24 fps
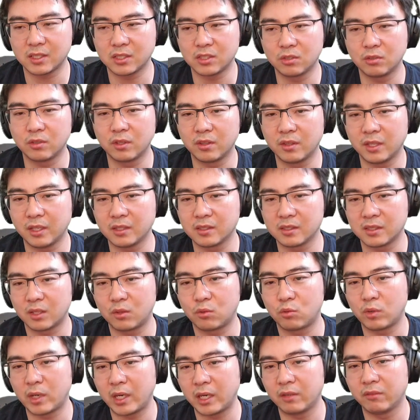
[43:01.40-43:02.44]
to the things that are
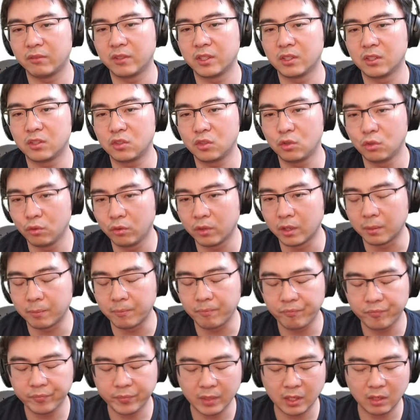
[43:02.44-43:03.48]
relevant to them,
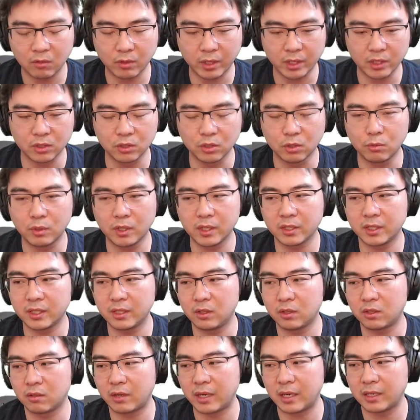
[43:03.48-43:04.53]
right? You don't want to
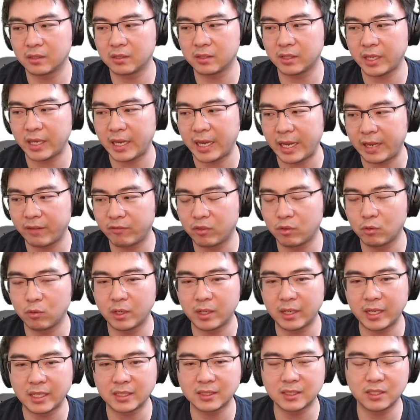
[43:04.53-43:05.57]
grant
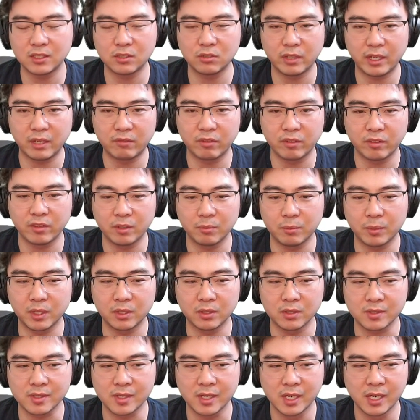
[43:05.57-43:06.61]
everyone access to everything
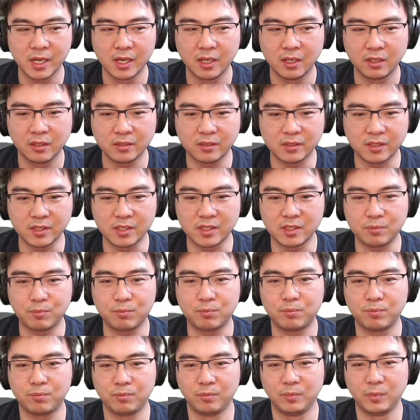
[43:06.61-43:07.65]
because this is
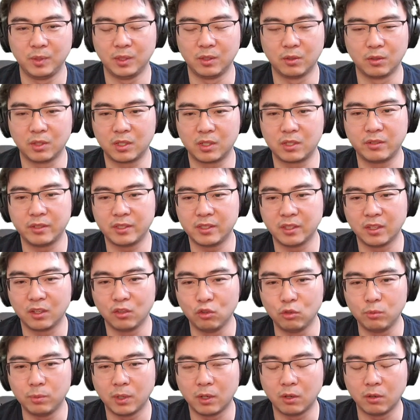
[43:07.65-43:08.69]
creating a
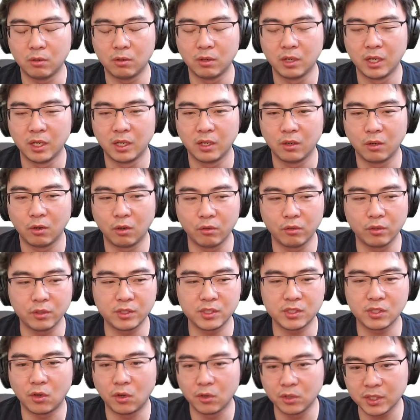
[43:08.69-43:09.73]
loophole. Although
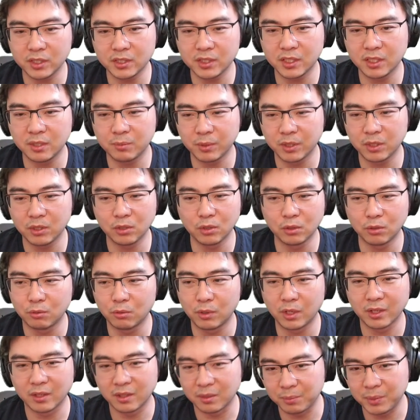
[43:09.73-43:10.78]
it's audited, but you don't
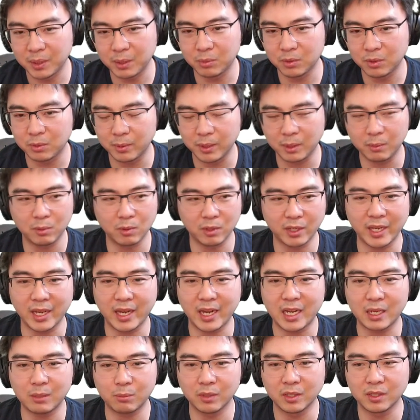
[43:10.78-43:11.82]
want people to be able to get
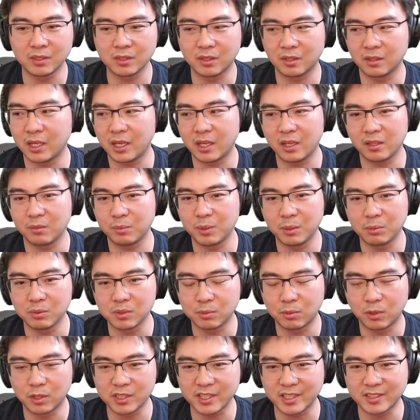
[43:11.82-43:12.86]
admins on other people's
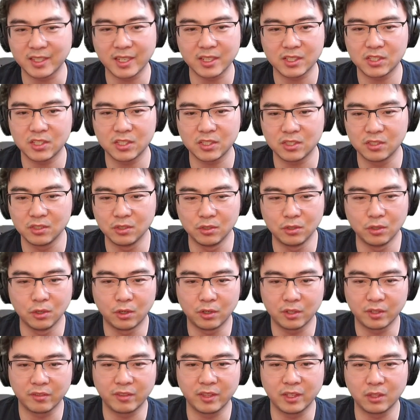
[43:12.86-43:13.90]
project. That's just
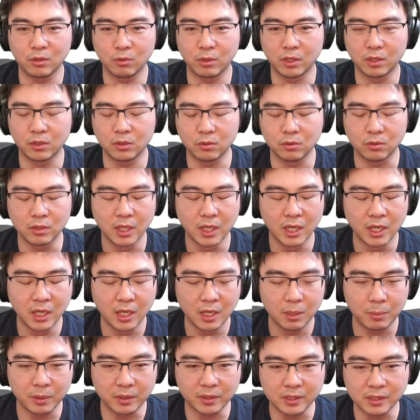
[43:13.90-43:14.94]
not a thing you want to do.
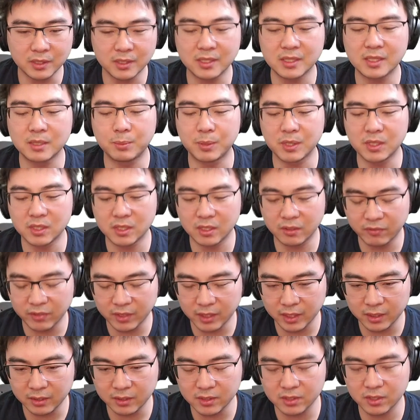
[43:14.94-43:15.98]
But this is
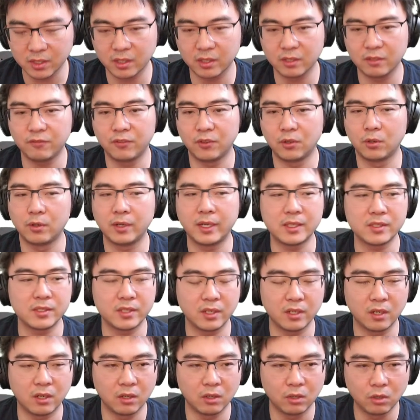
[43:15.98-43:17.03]
specifically designed for, let's
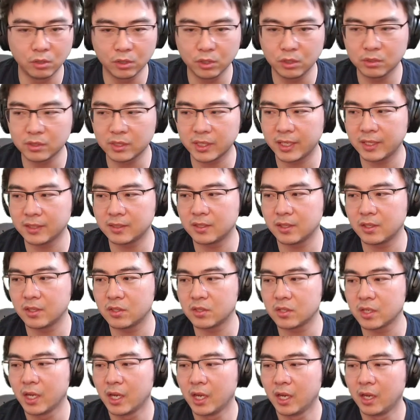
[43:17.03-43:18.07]
say, on-call use
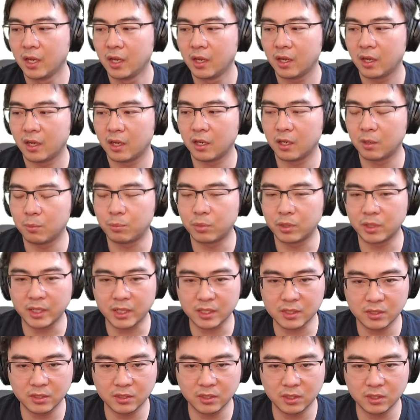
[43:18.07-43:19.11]
cases,
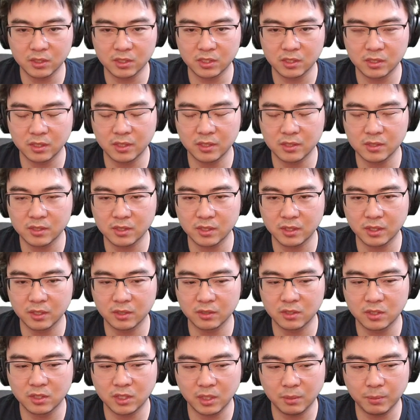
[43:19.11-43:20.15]
production
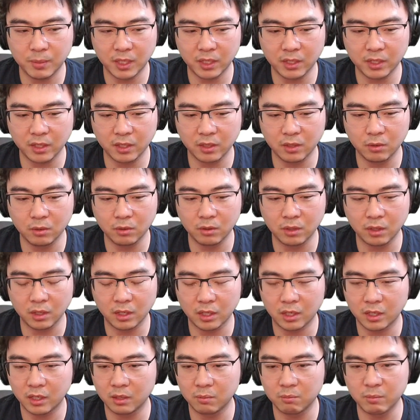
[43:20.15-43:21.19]
incident
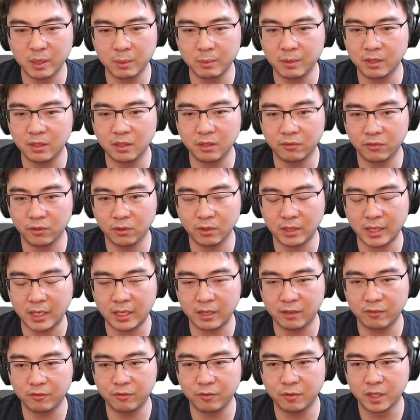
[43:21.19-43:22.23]
debugging. Maybe if you
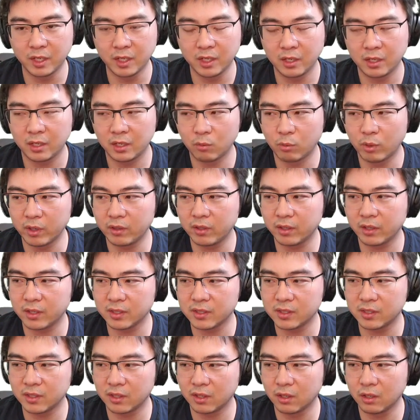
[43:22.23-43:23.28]
have one thing I
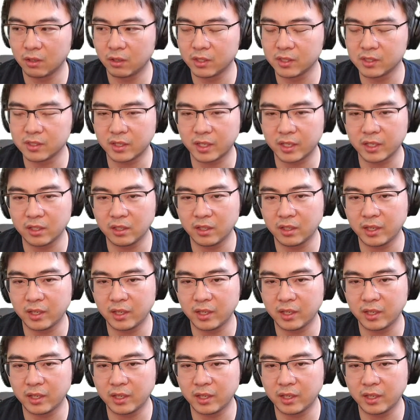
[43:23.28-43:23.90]
see a lot is like